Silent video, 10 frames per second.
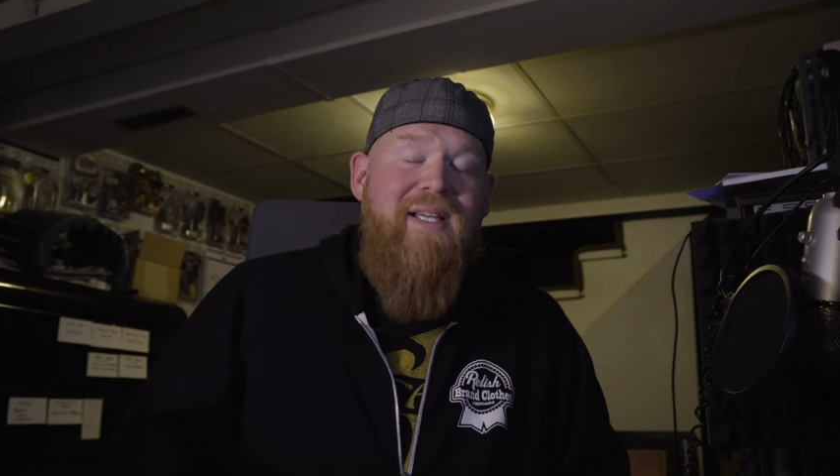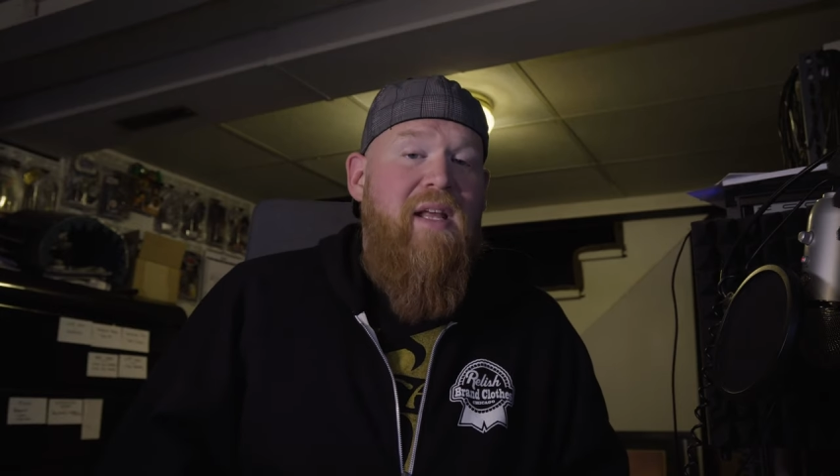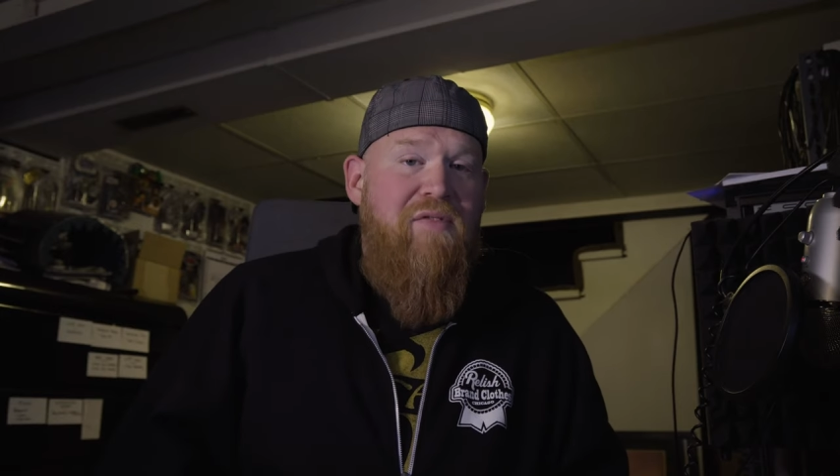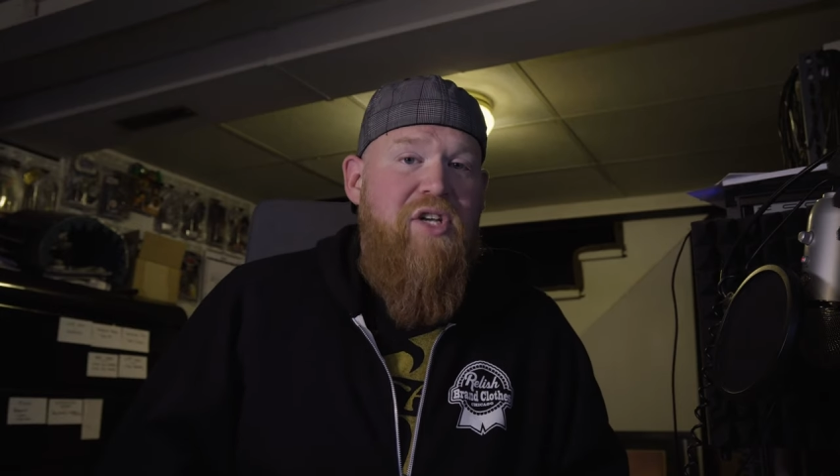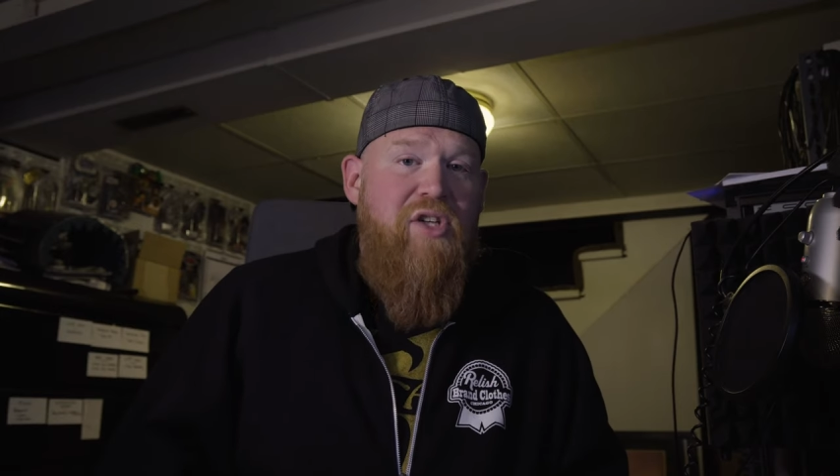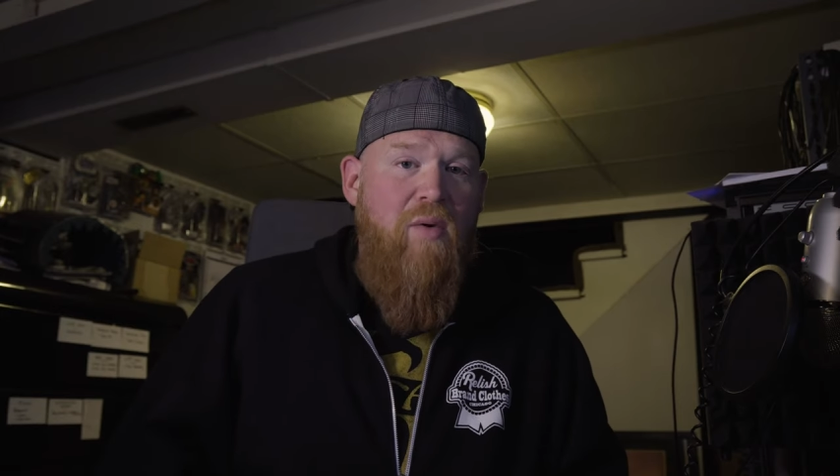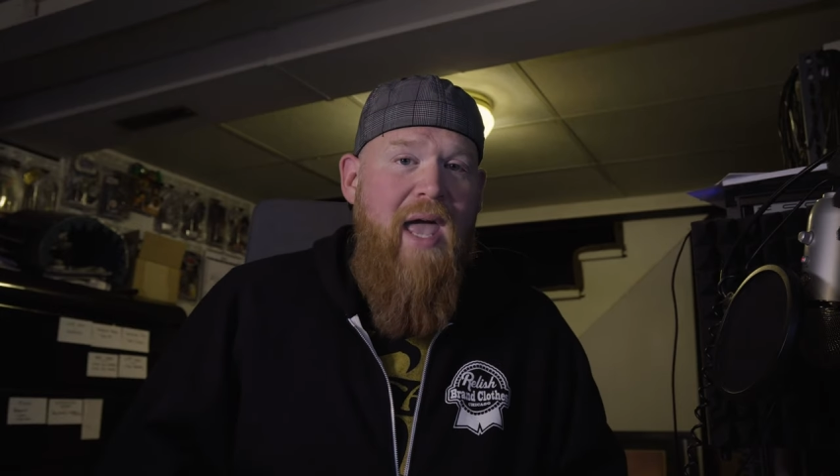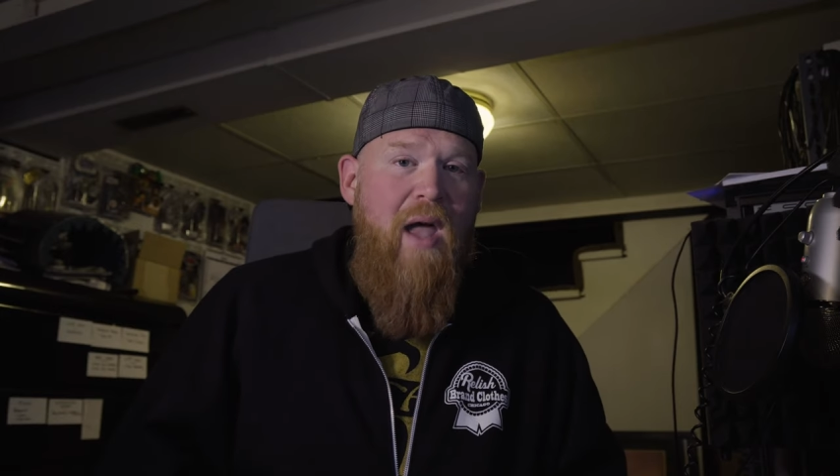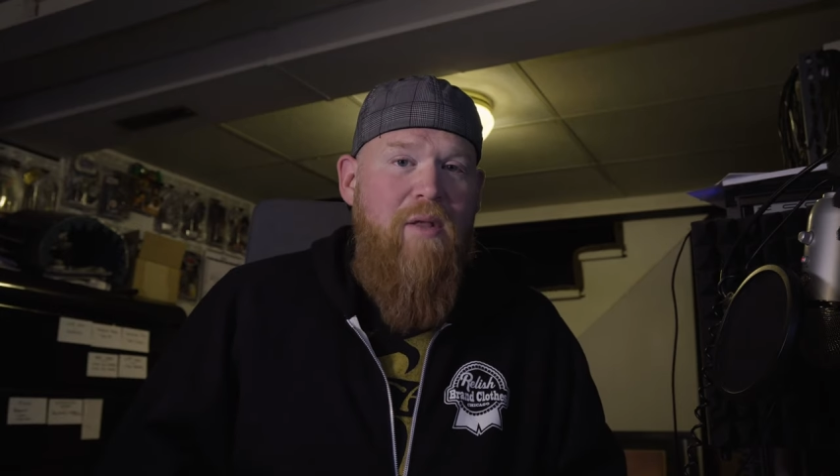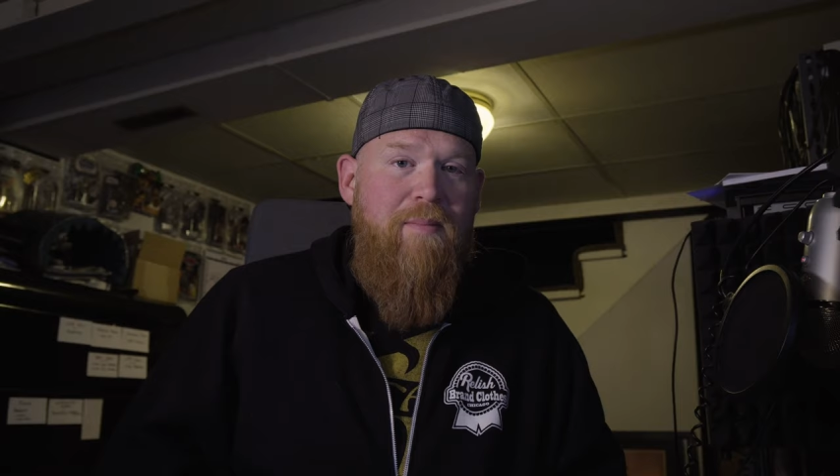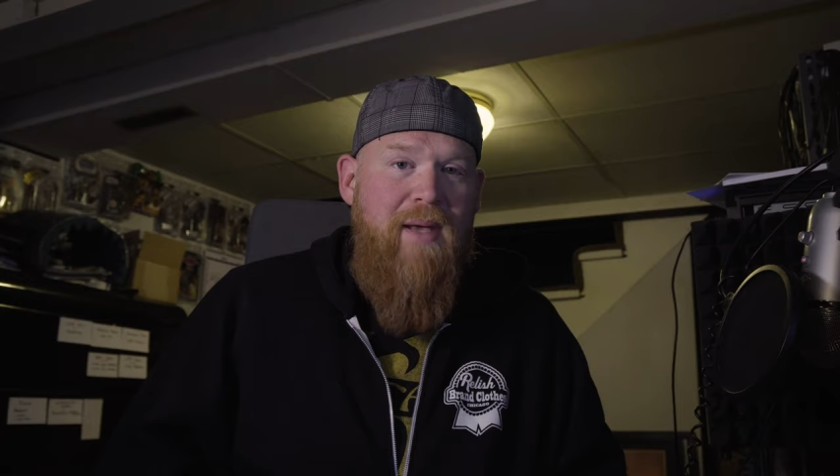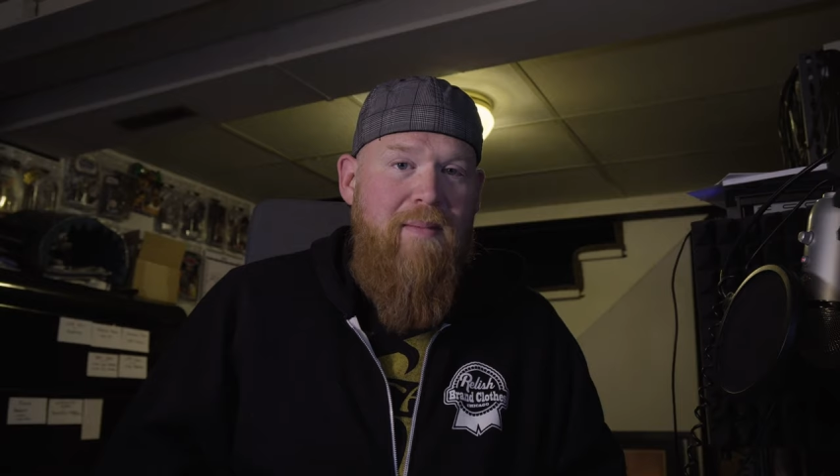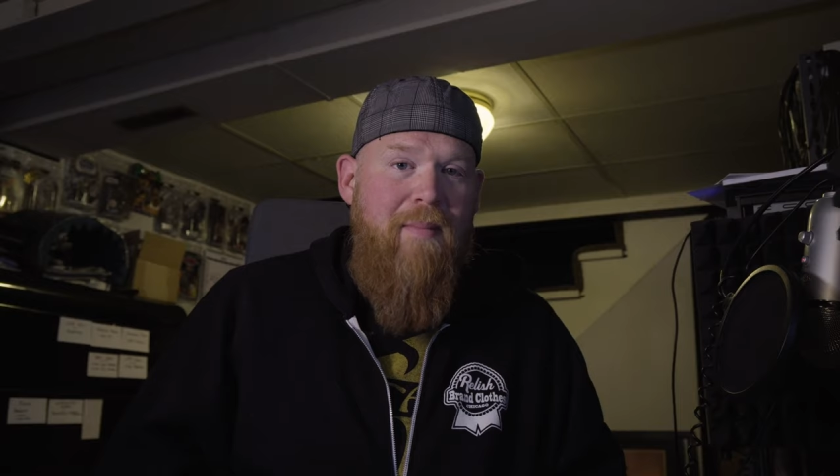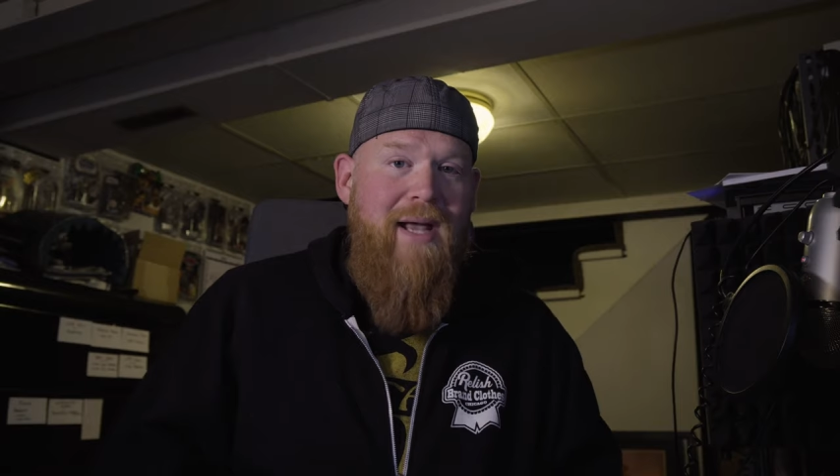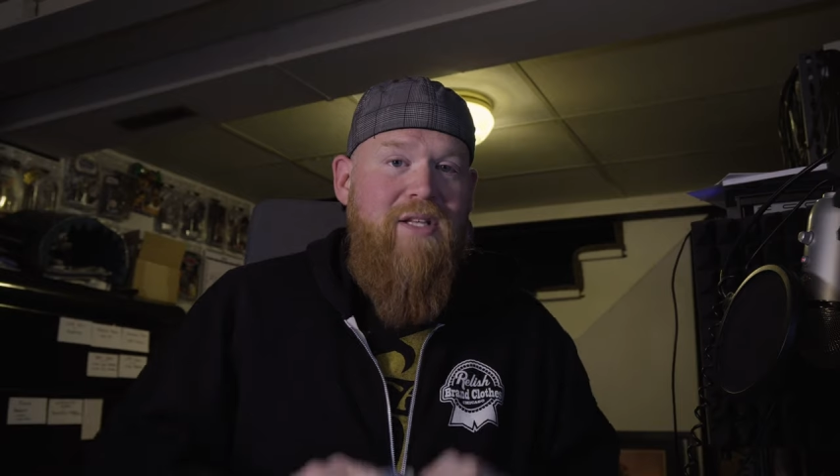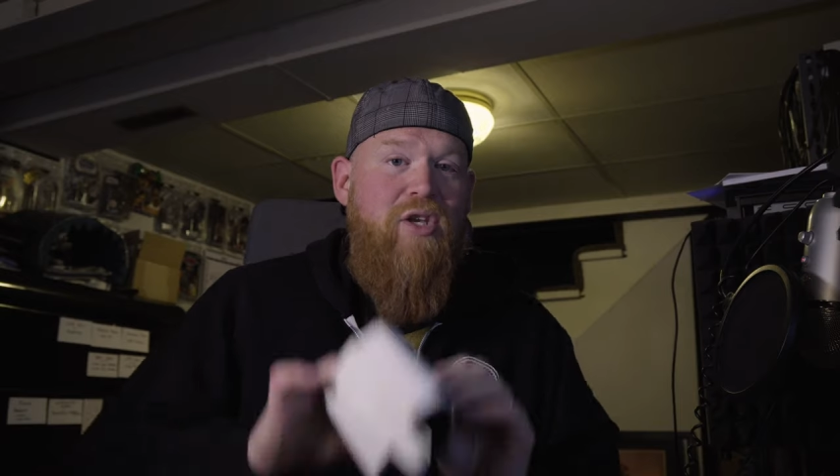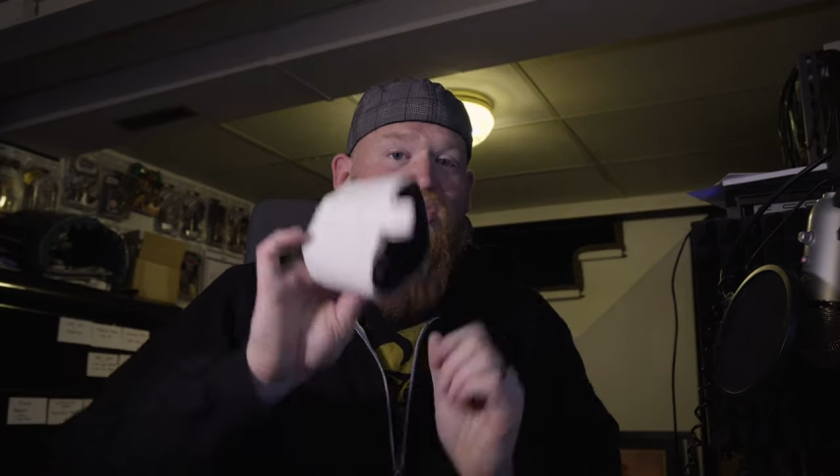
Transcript: and if she's okay with being mic'd,